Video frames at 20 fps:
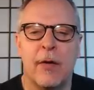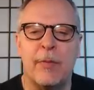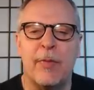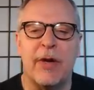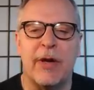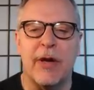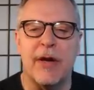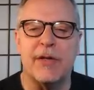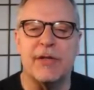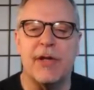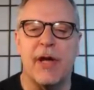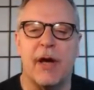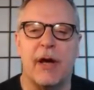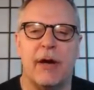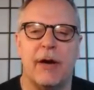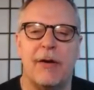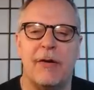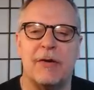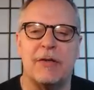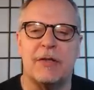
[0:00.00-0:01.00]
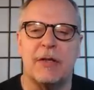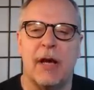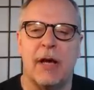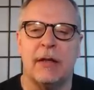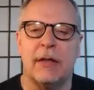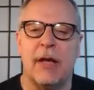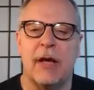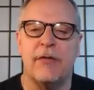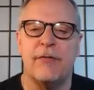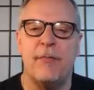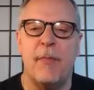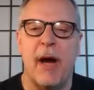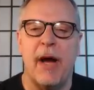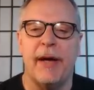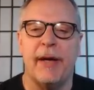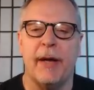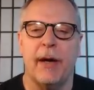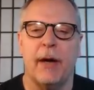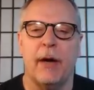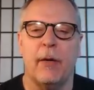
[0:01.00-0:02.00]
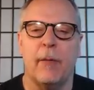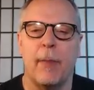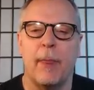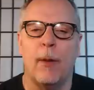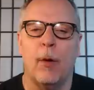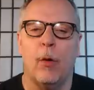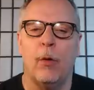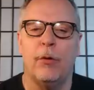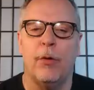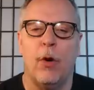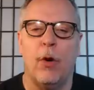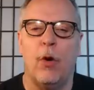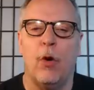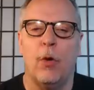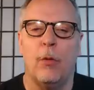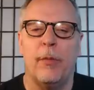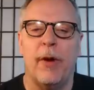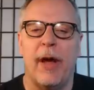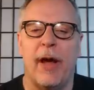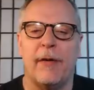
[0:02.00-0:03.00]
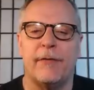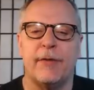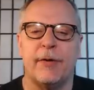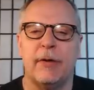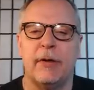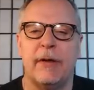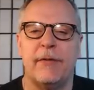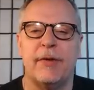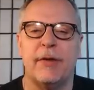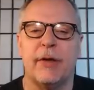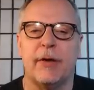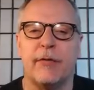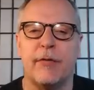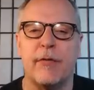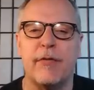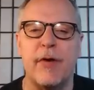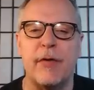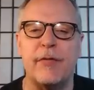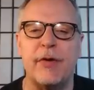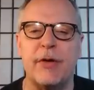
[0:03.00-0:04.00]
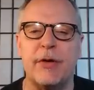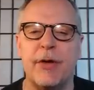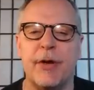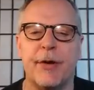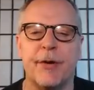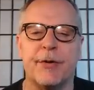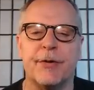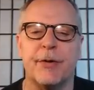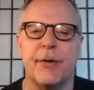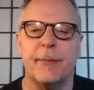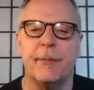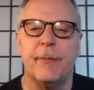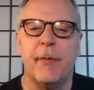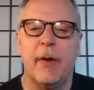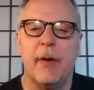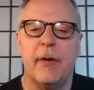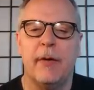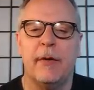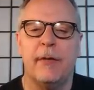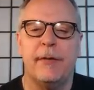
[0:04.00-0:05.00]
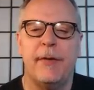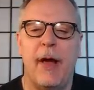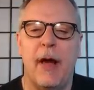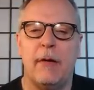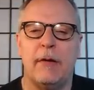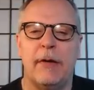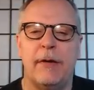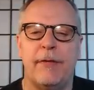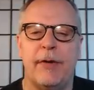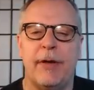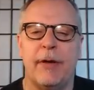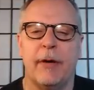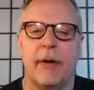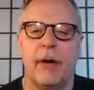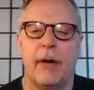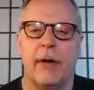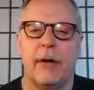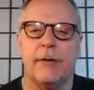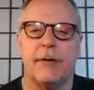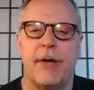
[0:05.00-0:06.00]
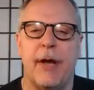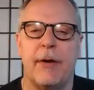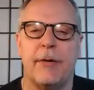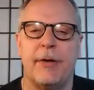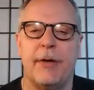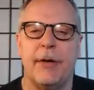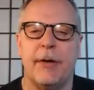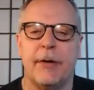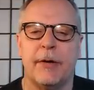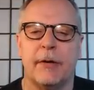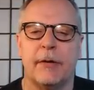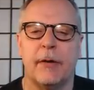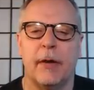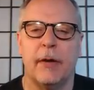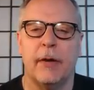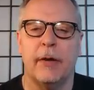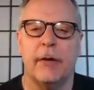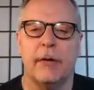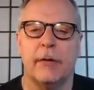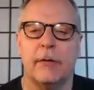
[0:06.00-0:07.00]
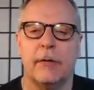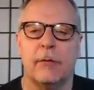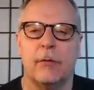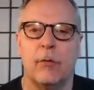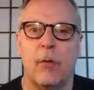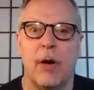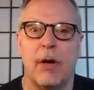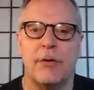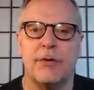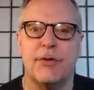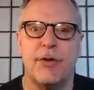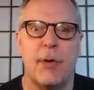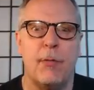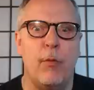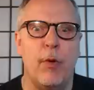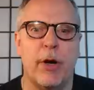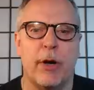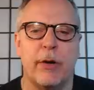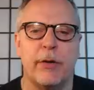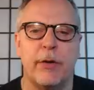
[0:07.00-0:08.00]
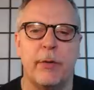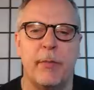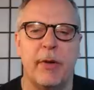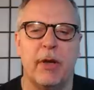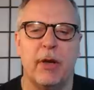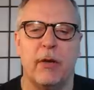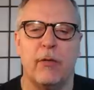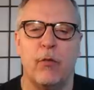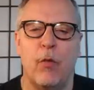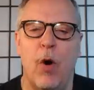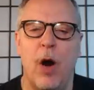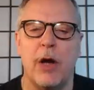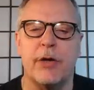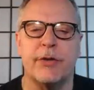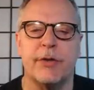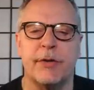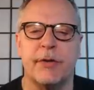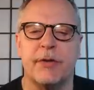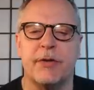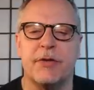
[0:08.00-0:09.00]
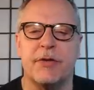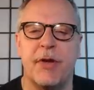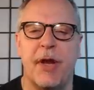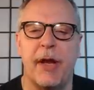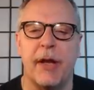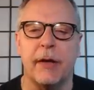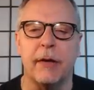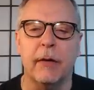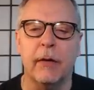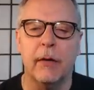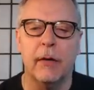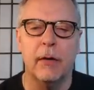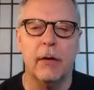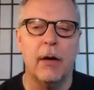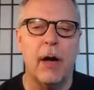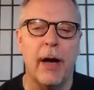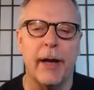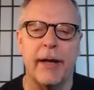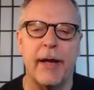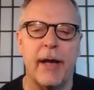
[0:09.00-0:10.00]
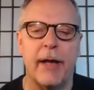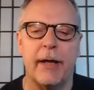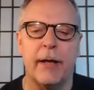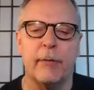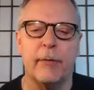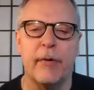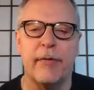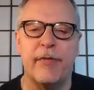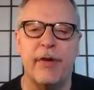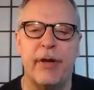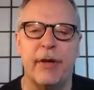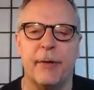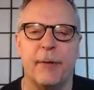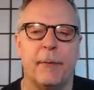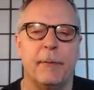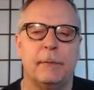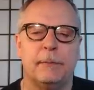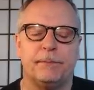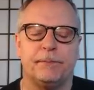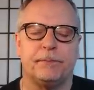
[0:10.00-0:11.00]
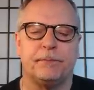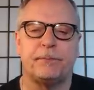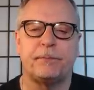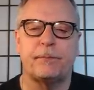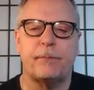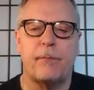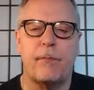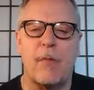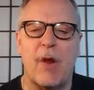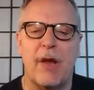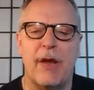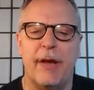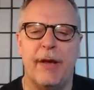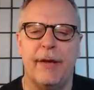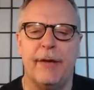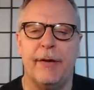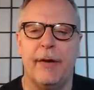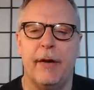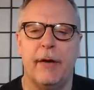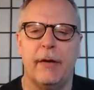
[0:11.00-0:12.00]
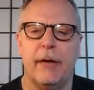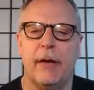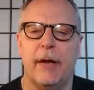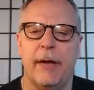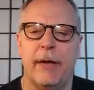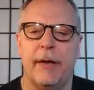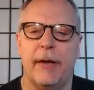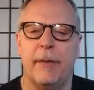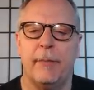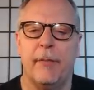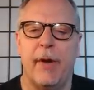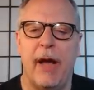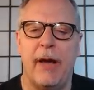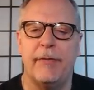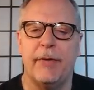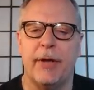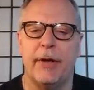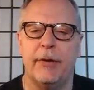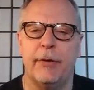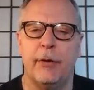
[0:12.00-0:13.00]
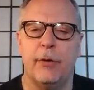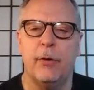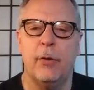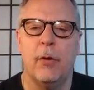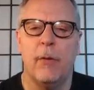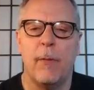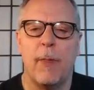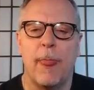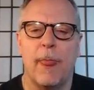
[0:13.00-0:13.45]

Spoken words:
because I left my old home after living there for 15 years. And I'm now living down here in, well, somewhere in the middle of Washington State. I cannot reveal. And I'm having a new